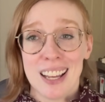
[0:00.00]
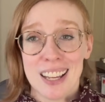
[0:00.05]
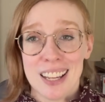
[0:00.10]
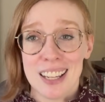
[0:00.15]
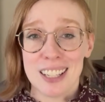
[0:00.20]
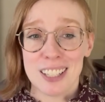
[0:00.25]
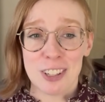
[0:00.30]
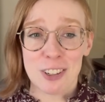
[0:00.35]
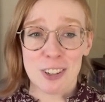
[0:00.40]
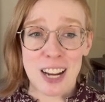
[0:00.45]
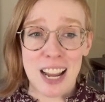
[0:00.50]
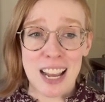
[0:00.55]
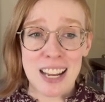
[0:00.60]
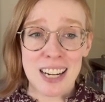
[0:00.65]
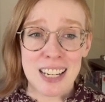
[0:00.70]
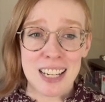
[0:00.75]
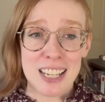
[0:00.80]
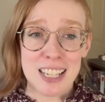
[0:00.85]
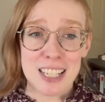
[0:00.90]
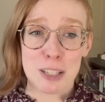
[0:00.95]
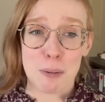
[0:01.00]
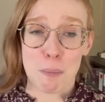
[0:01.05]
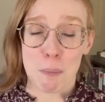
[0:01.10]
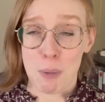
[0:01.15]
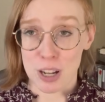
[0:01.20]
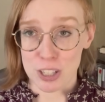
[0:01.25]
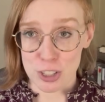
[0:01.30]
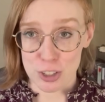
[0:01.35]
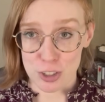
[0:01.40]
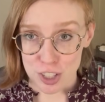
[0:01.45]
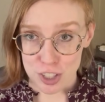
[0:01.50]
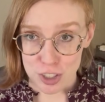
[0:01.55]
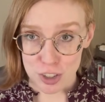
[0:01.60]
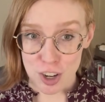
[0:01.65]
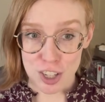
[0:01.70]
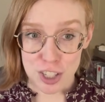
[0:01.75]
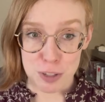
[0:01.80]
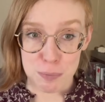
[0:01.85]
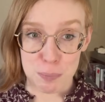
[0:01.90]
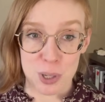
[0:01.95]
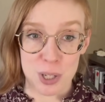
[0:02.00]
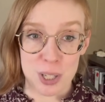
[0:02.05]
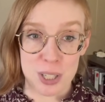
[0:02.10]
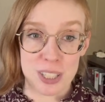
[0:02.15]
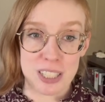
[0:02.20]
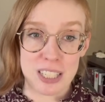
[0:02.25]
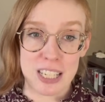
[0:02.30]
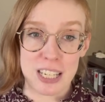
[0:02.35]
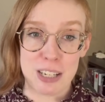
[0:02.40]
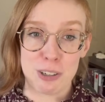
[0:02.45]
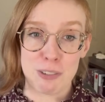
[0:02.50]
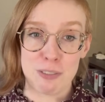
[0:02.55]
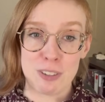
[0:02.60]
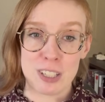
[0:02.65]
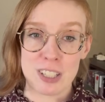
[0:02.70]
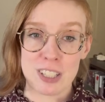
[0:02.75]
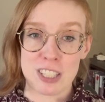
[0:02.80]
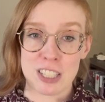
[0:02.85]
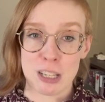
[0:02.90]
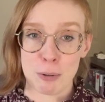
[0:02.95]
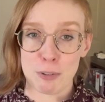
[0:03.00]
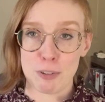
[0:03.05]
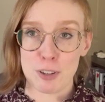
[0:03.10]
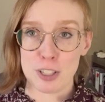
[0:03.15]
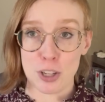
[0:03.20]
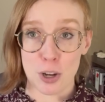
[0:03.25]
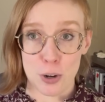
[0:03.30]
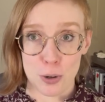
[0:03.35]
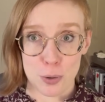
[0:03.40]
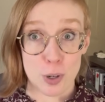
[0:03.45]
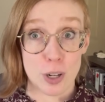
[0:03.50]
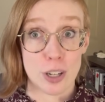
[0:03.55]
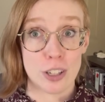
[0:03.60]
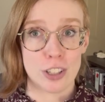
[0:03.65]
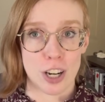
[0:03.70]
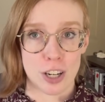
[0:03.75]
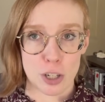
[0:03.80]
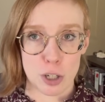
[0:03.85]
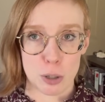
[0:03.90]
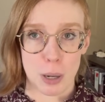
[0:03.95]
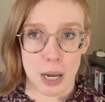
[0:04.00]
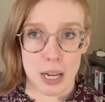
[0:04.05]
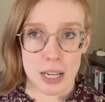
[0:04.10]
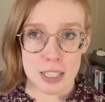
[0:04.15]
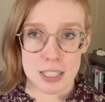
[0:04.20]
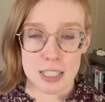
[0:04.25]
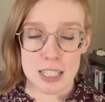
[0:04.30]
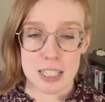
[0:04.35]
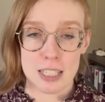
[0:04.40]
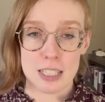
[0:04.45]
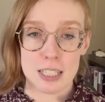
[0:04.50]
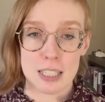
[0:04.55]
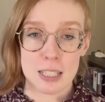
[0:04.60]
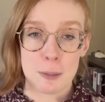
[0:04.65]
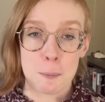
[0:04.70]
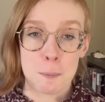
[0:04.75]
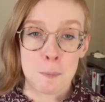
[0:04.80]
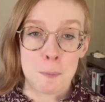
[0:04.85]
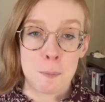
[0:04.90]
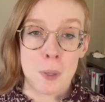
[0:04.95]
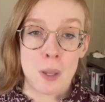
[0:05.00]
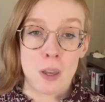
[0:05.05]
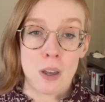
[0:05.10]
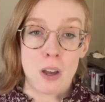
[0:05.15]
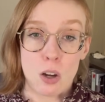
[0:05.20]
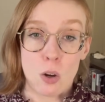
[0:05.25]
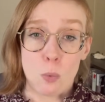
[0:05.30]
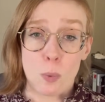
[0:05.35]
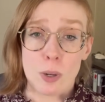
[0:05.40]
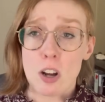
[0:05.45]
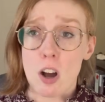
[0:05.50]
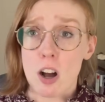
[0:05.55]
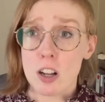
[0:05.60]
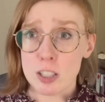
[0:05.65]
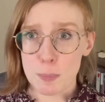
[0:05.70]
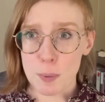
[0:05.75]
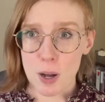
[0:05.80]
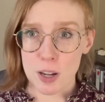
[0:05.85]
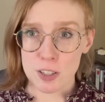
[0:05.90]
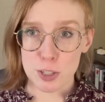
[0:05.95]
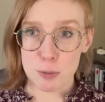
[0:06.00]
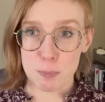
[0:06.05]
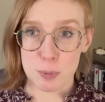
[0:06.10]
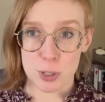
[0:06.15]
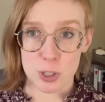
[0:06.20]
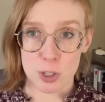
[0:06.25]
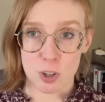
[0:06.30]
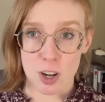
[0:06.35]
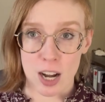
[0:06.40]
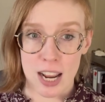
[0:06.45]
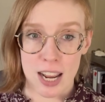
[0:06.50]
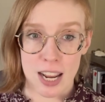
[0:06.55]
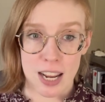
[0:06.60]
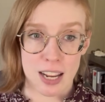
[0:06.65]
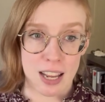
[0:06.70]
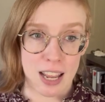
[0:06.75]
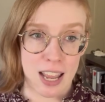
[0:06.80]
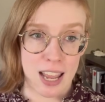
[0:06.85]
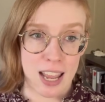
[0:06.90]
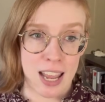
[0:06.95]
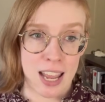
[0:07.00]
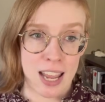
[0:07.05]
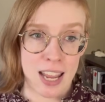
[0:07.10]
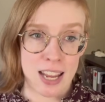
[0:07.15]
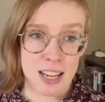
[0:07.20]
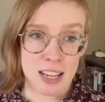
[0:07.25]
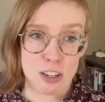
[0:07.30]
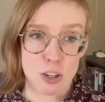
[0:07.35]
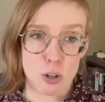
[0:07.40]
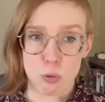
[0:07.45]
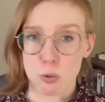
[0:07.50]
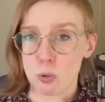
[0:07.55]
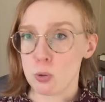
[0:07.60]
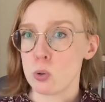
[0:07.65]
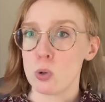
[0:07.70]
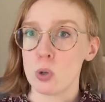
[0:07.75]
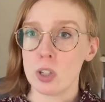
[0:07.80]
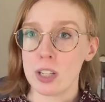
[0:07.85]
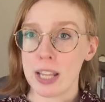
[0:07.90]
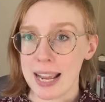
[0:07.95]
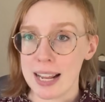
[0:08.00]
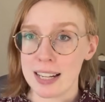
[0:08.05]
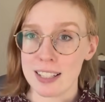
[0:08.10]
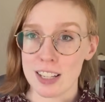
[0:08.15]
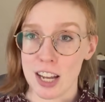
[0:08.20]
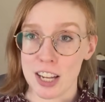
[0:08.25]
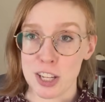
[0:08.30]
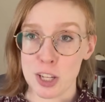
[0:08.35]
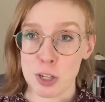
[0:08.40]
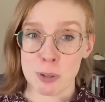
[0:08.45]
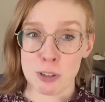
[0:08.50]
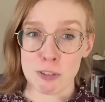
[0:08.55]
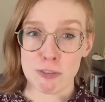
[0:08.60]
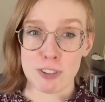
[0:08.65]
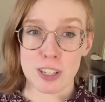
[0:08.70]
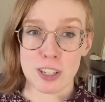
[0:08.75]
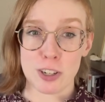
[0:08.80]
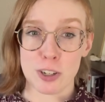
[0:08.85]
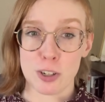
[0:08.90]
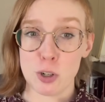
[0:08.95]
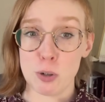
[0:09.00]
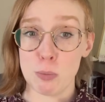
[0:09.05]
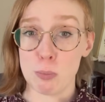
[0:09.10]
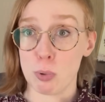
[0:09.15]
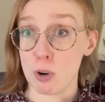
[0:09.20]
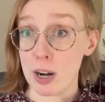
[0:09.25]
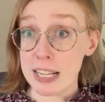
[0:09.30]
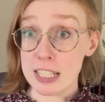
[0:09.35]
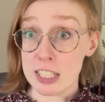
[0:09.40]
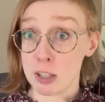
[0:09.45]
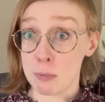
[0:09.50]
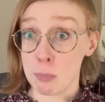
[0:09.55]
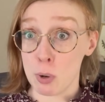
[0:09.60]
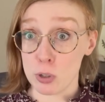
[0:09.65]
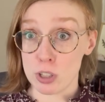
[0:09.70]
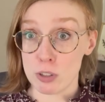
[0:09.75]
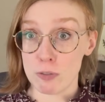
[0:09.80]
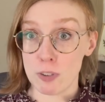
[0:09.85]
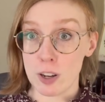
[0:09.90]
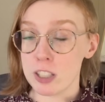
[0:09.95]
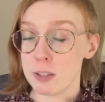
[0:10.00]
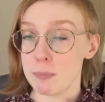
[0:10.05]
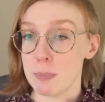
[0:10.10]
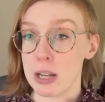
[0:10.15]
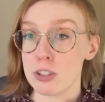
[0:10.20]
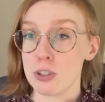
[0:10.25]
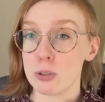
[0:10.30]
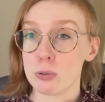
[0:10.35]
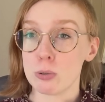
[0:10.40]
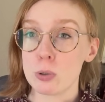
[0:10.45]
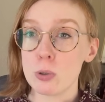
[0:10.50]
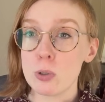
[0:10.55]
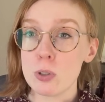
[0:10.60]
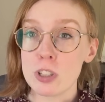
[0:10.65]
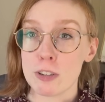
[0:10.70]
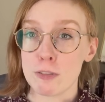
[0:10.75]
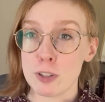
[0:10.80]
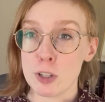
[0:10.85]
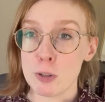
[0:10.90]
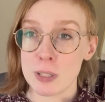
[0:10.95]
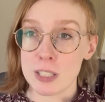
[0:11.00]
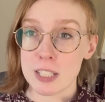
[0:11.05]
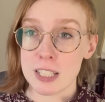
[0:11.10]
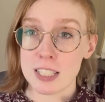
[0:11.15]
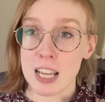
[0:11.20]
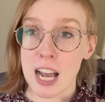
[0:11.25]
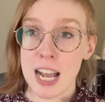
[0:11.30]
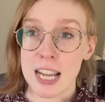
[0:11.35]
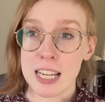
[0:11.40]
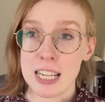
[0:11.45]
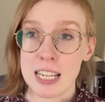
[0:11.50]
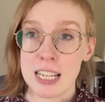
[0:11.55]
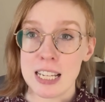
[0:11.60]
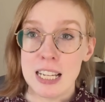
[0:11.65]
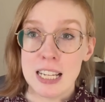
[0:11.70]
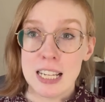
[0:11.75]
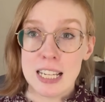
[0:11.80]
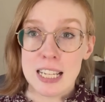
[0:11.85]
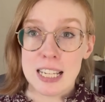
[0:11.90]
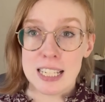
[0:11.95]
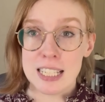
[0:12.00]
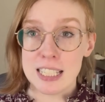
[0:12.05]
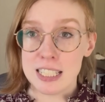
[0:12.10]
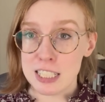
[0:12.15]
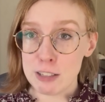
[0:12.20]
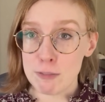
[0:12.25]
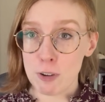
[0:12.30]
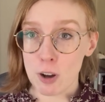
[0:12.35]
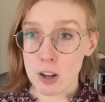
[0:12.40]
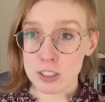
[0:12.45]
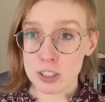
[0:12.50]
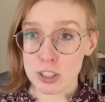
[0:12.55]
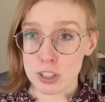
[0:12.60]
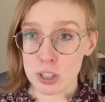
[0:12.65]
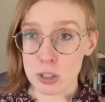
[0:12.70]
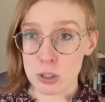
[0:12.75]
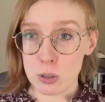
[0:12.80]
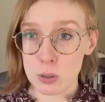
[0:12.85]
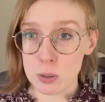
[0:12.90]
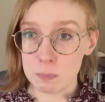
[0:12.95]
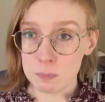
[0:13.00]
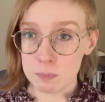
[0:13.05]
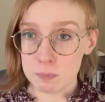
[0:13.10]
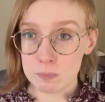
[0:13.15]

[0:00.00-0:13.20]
In creating his monstrous Trunchbull, he reveals some of his own gender biases. When called upon to portray a cruel, anti-human figure who breaks the most fundamental rules of human society, he defaults to